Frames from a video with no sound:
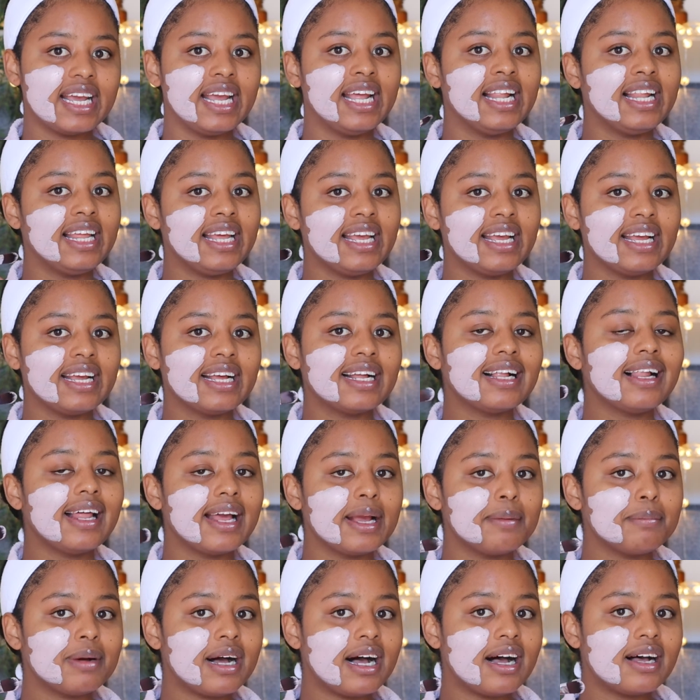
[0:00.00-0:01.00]
healing
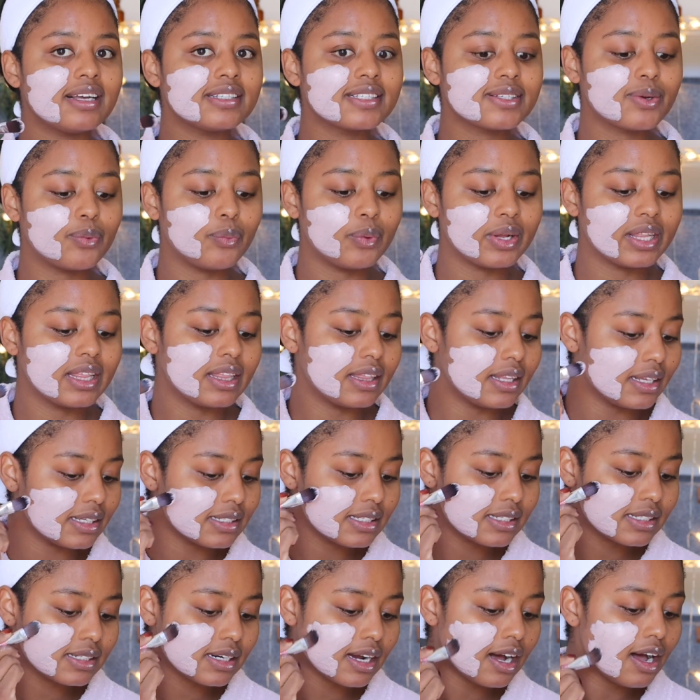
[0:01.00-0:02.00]
clay mask with
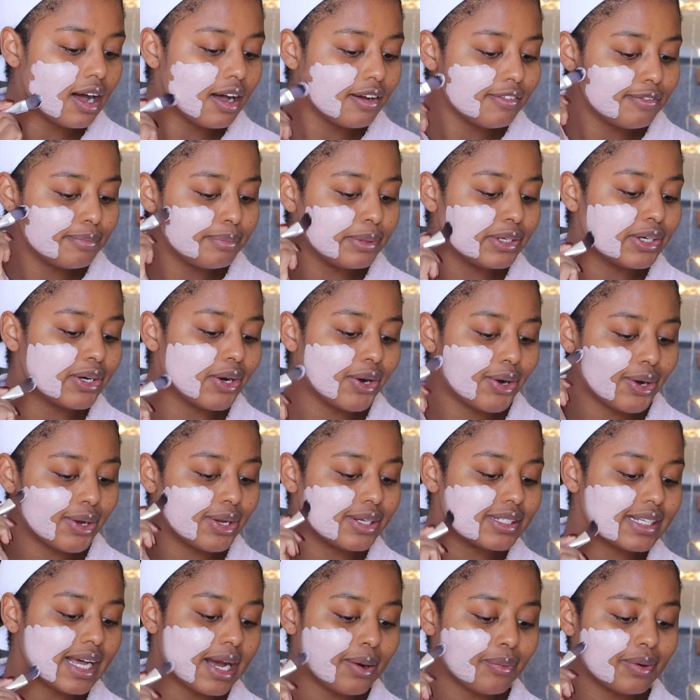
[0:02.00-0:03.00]
this stuff
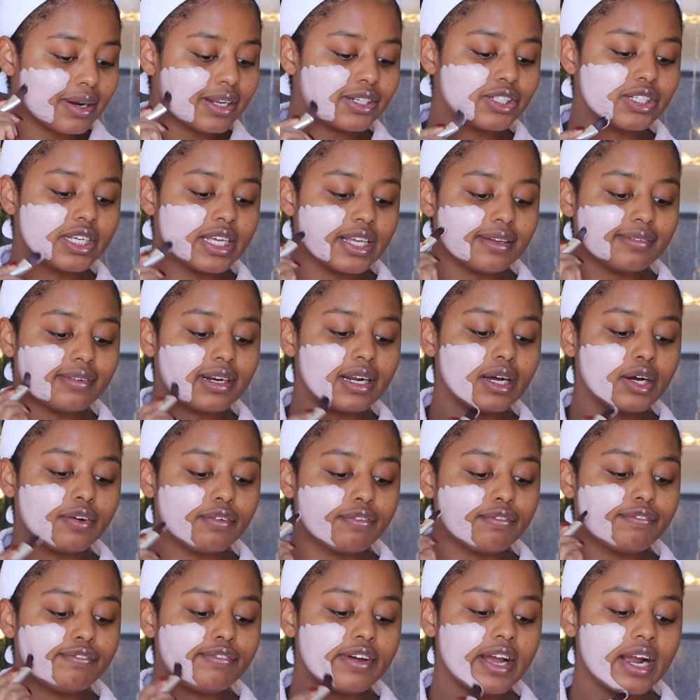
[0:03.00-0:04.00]
because I wanted to give it
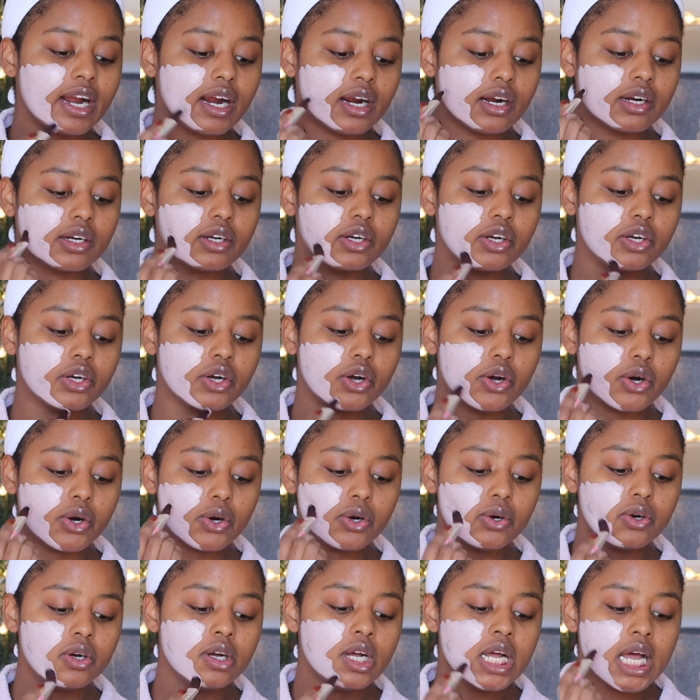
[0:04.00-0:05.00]
a fair
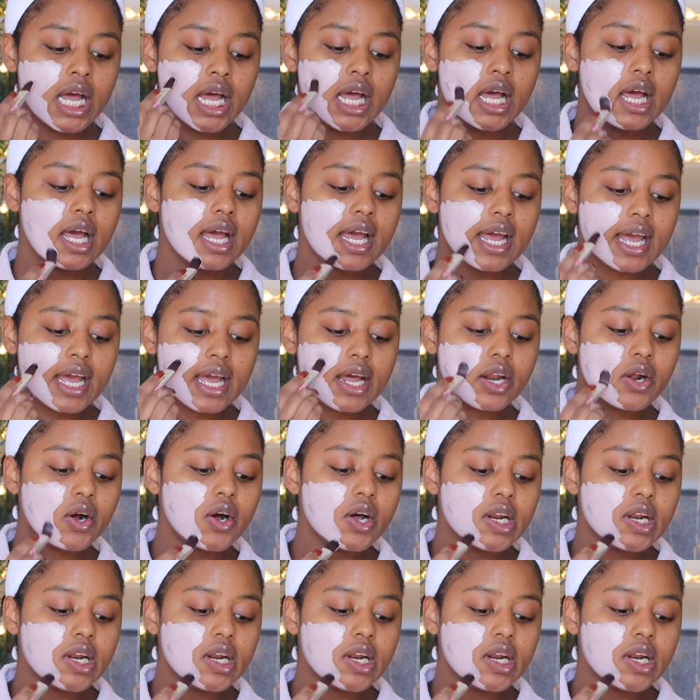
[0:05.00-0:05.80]
go. And